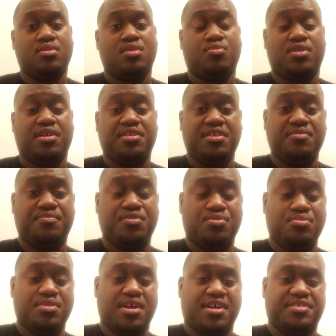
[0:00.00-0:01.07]
And what I need for
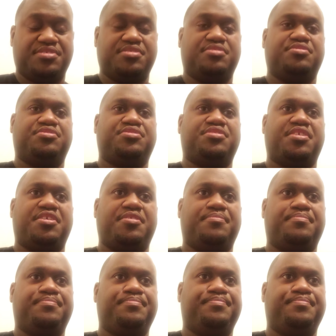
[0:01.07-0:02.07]
you guys to understand,